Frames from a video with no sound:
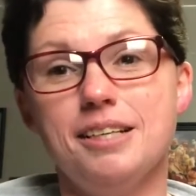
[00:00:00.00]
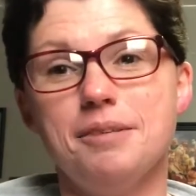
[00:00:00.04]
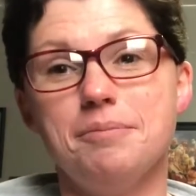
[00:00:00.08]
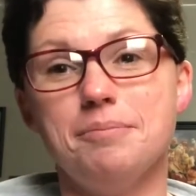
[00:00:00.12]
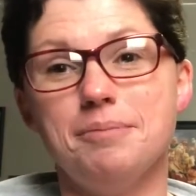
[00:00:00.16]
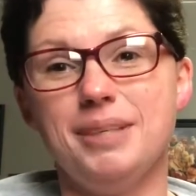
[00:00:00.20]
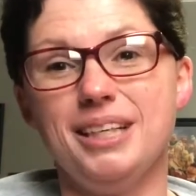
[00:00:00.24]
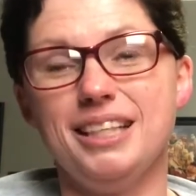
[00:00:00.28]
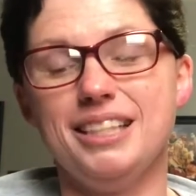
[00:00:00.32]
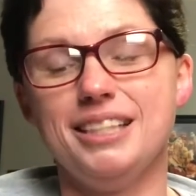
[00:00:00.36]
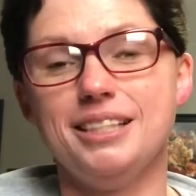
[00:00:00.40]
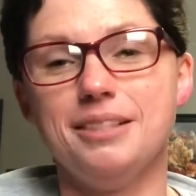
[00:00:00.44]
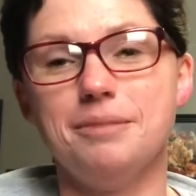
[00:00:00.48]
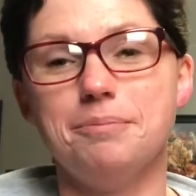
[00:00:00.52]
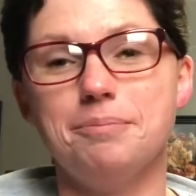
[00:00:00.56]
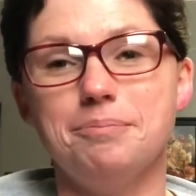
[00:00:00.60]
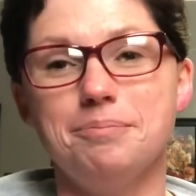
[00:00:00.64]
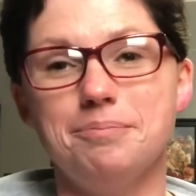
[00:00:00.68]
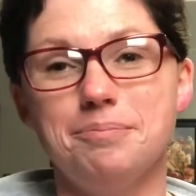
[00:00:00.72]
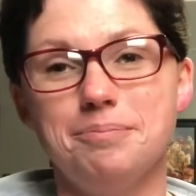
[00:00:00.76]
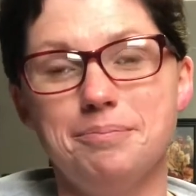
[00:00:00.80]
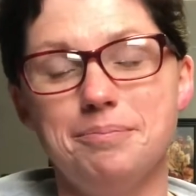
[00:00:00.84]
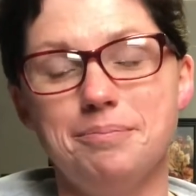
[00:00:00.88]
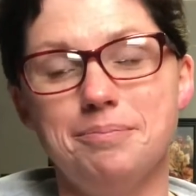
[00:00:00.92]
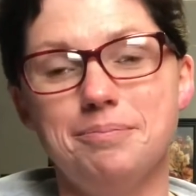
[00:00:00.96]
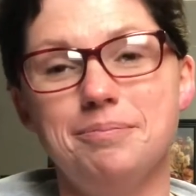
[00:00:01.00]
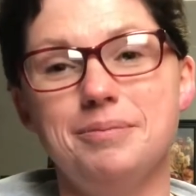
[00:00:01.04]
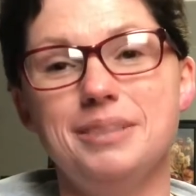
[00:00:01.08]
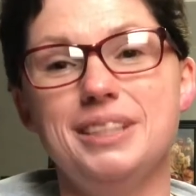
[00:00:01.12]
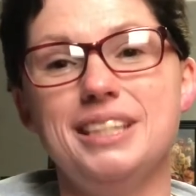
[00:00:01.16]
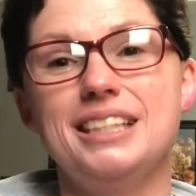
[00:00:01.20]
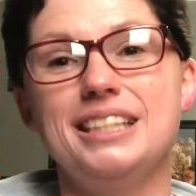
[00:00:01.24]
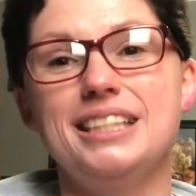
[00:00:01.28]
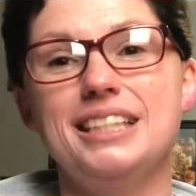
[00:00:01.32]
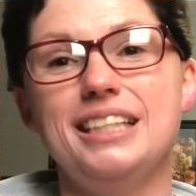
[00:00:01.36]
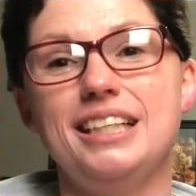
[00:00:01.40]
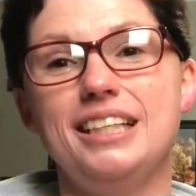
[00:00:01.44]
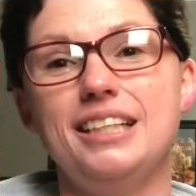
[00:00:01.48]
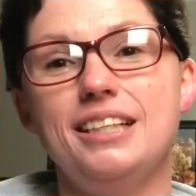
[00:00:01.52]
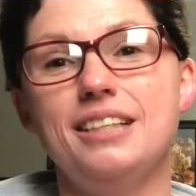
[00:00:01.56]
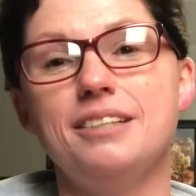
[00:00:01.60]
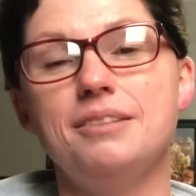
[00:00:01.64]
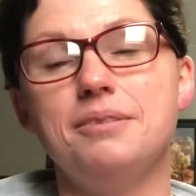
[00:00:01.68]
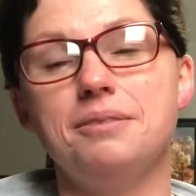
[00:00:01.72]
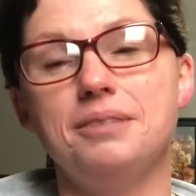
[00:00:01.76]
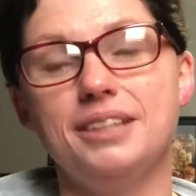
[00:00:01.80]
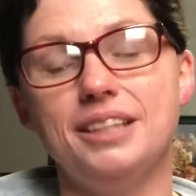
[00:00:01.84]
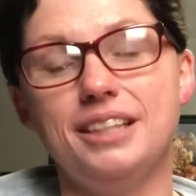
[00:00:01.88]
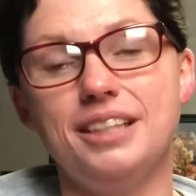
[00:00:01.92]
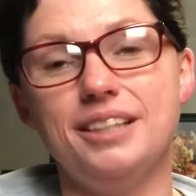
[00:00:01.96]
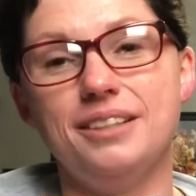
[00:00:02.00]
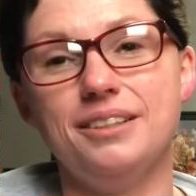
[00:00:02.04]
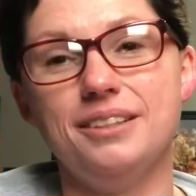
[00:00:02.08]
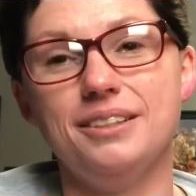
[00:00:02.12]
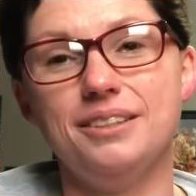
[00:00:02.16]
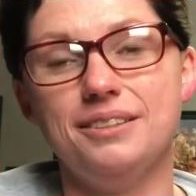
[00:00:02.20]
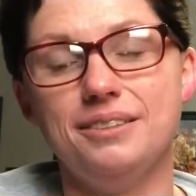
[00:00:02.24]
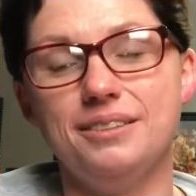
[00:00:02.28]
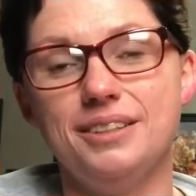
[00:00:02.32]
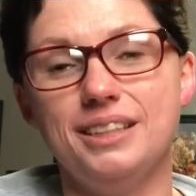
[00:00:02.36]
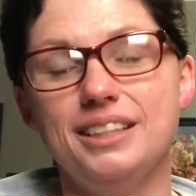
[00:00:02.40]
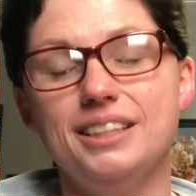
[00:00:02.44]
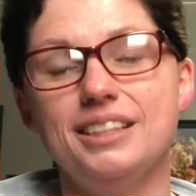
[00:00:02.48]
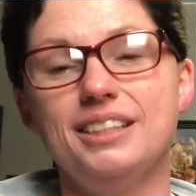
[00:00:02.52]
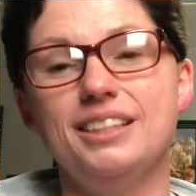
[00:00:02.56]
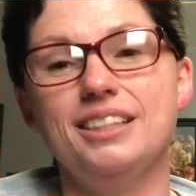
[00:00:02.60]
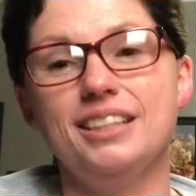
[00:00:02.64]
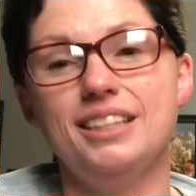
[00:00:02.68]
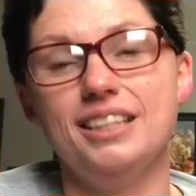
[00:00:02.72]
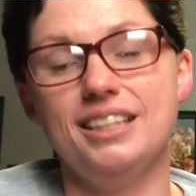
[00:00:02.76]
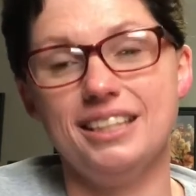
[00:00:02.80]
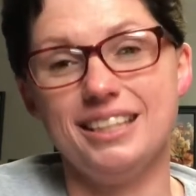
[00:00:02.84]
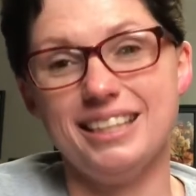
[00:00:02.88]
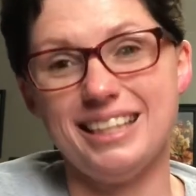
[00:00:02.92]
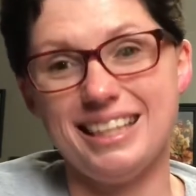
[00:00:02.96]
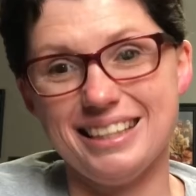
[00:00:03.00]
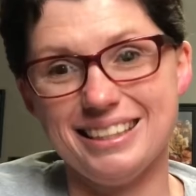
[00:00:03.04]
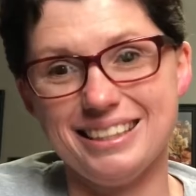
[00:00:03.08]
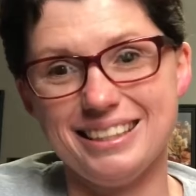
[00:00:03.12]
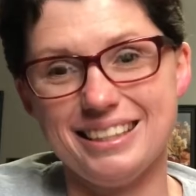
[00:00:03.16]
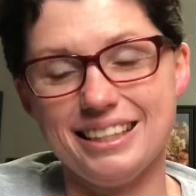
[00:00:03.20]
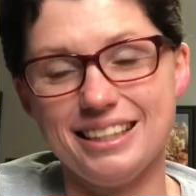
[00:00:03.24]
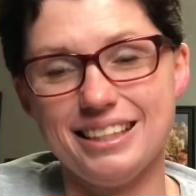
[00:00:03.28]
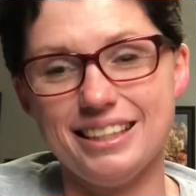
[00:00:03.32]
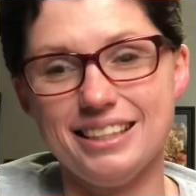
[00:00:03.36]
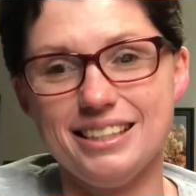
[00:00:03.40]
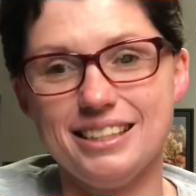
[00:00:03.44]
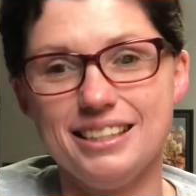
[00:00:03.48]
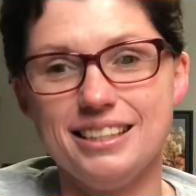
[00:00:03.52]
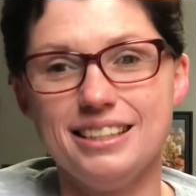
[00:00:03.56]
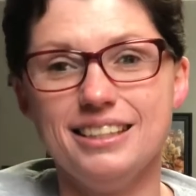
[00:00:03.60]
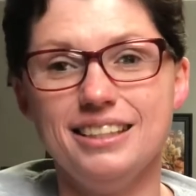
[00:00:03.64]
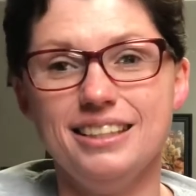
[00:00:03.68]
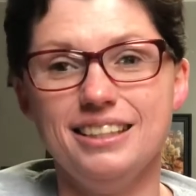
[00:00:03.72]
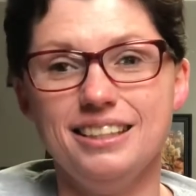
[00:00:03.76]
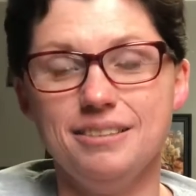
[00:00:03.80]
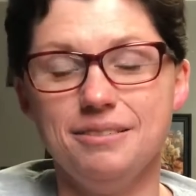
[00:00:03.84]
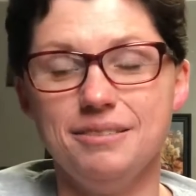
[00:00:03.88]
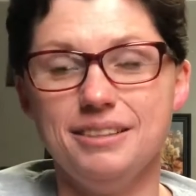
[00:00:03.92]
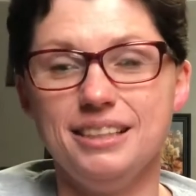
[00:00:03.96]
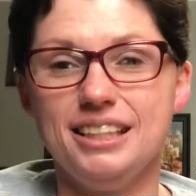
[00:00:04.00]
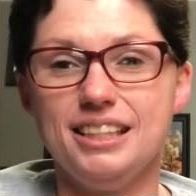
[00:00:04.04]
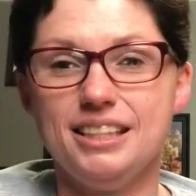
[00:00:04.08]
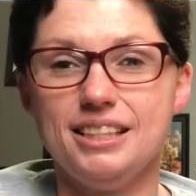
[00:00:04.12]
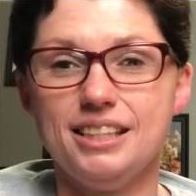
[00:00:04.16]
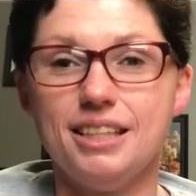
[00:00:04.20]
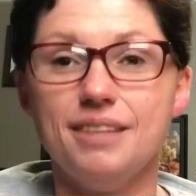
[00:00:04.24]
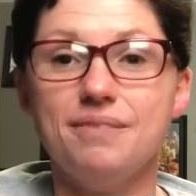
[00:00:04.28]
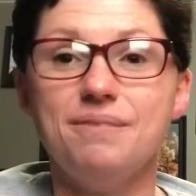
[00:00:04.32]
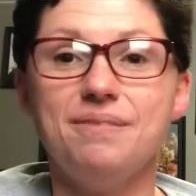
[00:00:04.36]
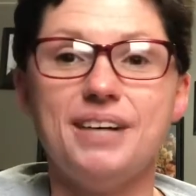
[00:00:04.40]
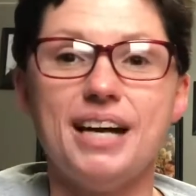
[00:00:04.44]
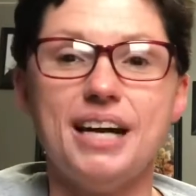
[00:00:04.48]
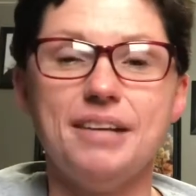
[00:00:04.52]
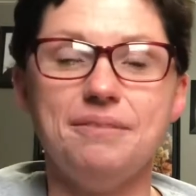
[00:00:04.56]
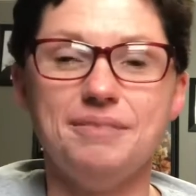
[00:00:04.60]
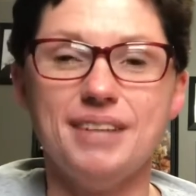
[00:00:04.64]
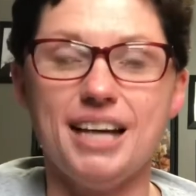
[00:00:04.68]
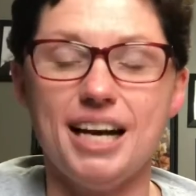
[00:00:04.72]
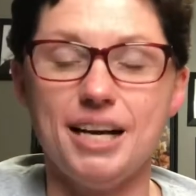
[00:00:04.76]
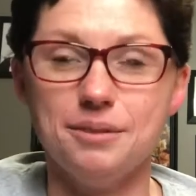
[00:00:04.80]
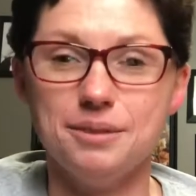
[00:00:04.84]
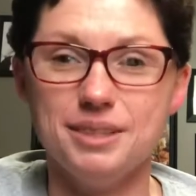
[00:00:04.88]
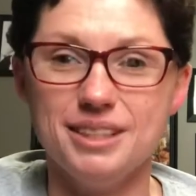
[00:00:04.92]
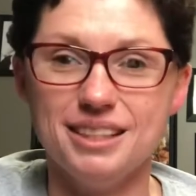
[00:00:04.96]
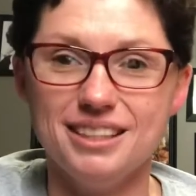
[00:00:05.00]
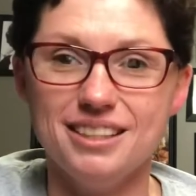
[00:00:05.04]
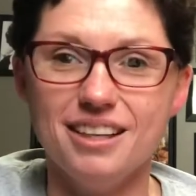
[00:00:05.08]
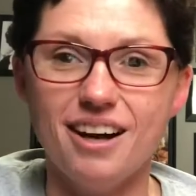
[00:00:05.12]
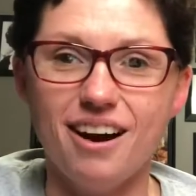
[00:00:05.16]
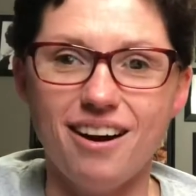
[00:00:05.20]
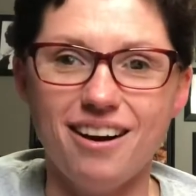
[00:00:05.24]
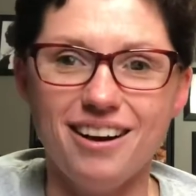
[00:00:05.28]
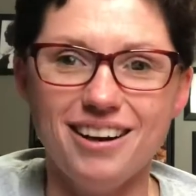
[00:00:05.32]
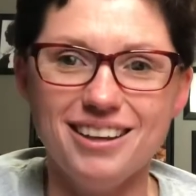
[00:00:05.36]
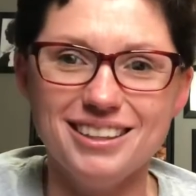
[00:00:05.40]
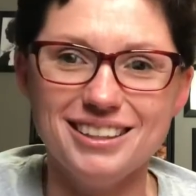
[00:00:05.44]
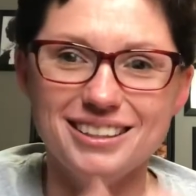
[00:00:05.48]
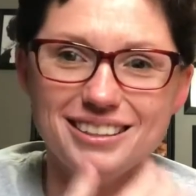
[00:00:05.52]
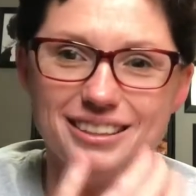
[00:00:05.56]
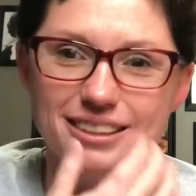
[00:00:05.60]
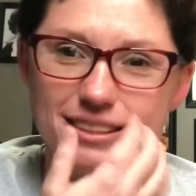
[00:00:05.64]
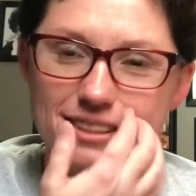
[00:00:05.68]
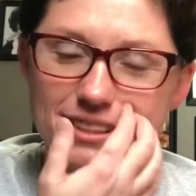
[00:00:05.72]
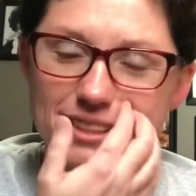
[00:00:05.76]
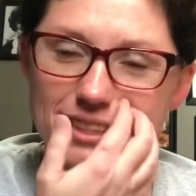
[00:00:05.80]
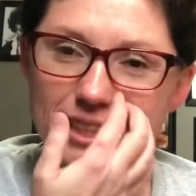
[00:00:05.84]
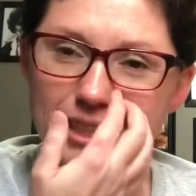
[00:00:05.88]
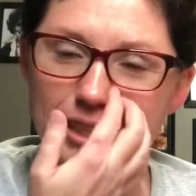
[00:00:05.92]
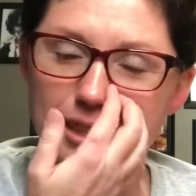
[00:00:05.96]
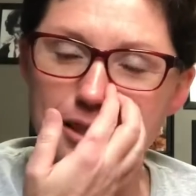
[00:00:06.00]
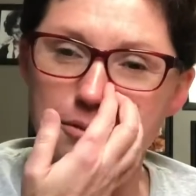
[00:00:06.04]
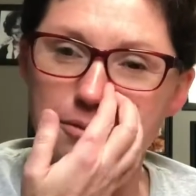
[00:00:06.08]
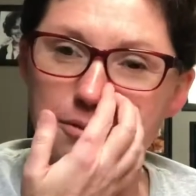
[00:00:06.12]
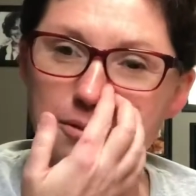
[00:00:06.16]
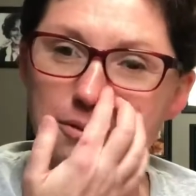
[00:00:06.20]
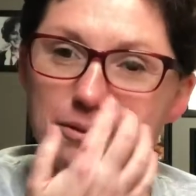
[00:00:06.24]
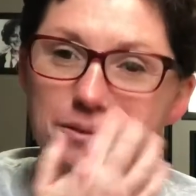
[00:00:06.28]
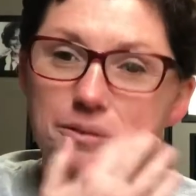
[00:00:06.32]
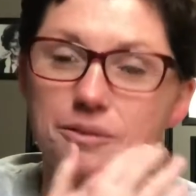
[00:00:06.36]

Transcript: makes some mistake when they're doing contests, when he said $5,000, and